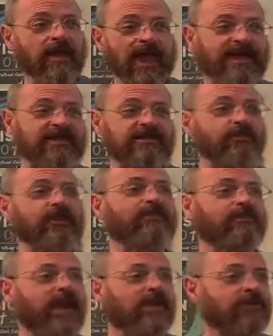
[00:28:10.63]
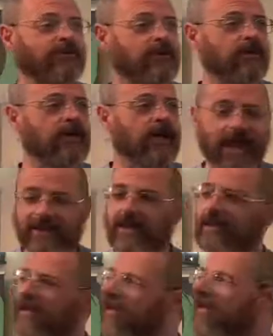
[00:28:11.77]
and he doesn't do anything to protect her, and then
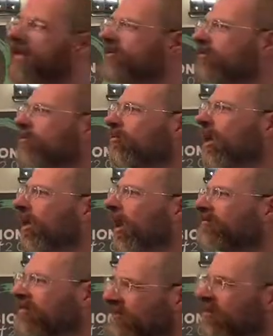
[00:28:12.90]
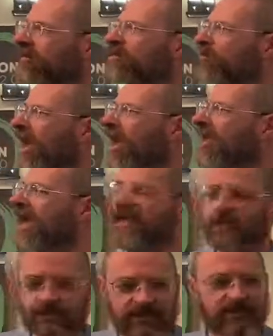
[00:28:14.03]
gets her run off. She runs away. Angel
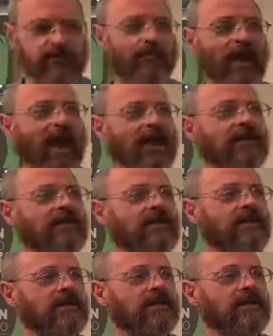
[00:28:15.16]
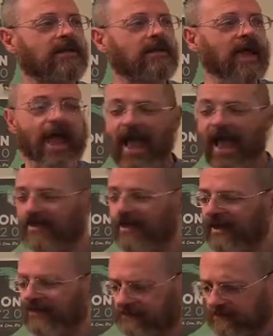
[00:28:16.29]
sends her back. And then